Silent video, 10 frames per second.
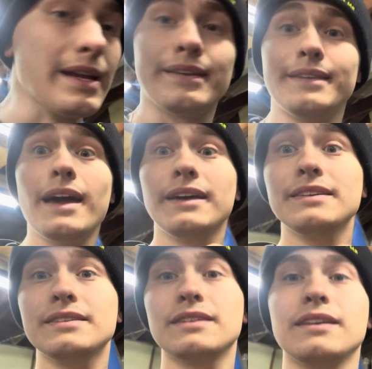
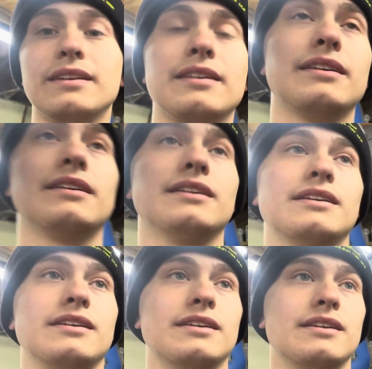Next,
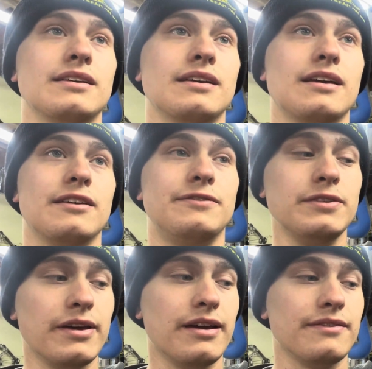if
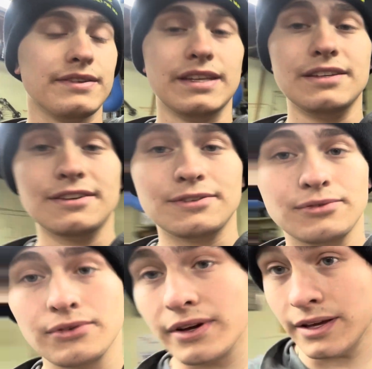you have an
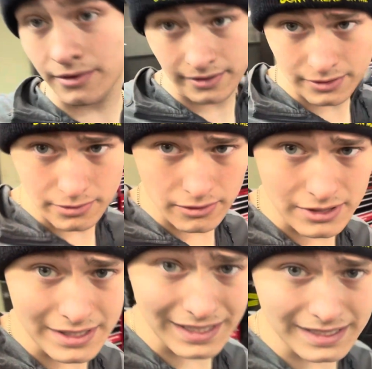EJ208 or
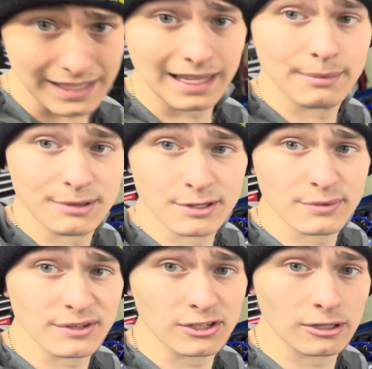206 that came with a
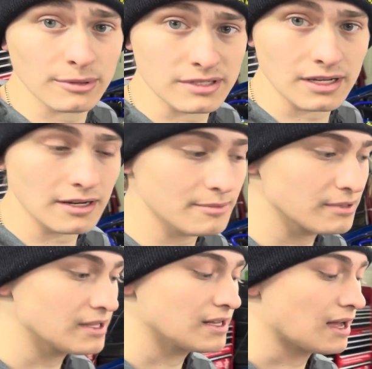twin turbo setup,
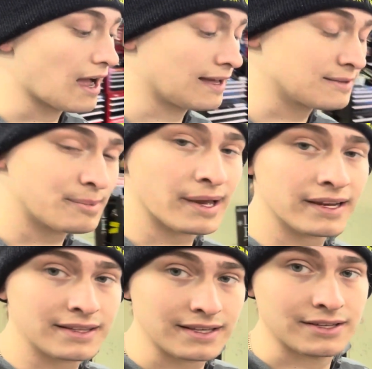on the
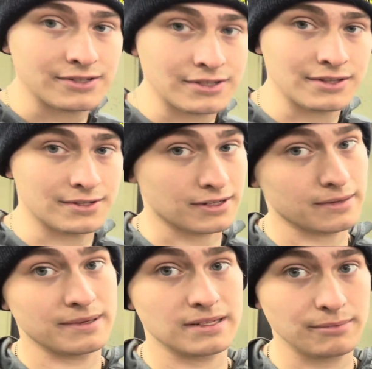back of the engine, there's
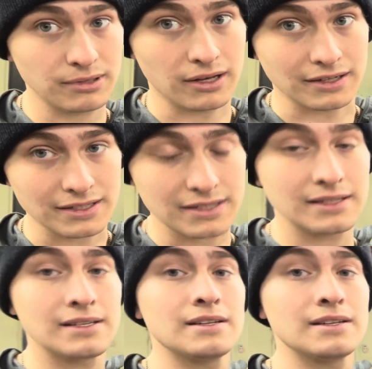going to be some plugs.